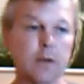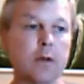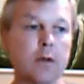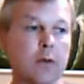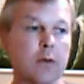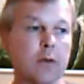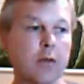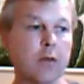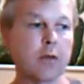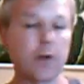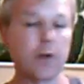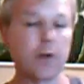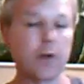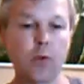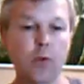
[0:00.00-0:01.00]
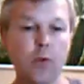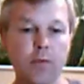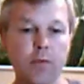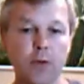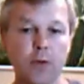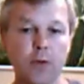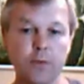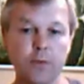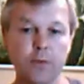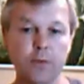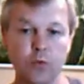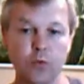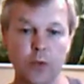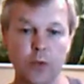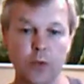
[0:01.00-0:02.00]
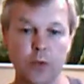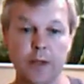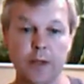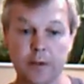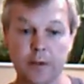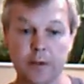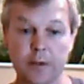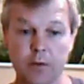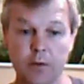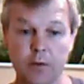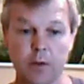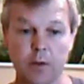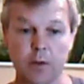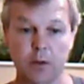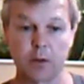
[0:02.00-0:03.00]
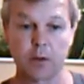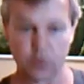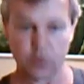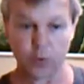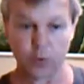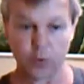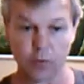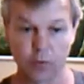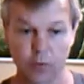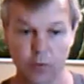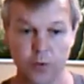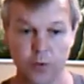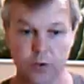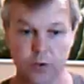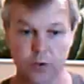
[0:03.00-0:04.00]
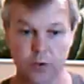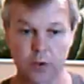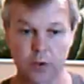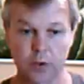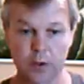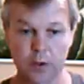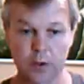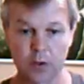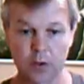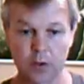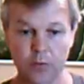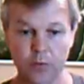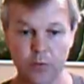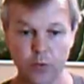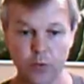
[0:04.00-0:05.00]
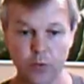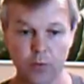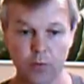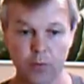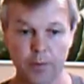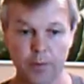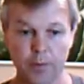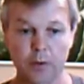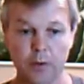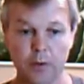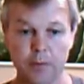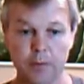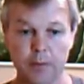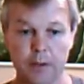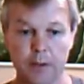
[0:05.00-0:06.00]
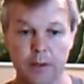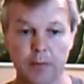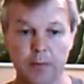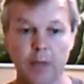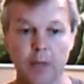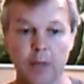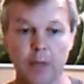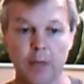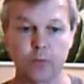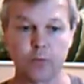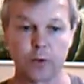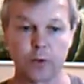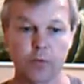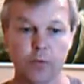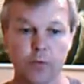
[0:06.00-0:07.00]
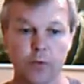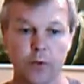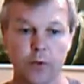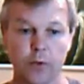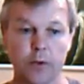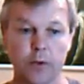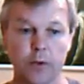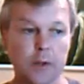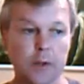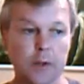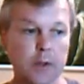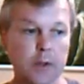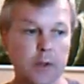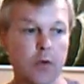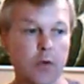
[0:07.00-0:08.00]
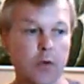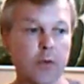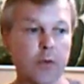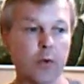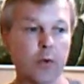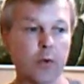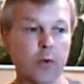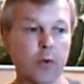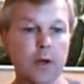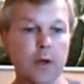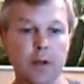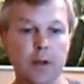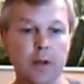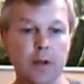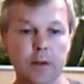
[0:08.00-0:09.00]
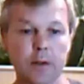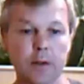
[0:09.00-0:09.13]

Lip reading: so he was involved in at least in drills, which, the drills apparently became live drills, or, they were like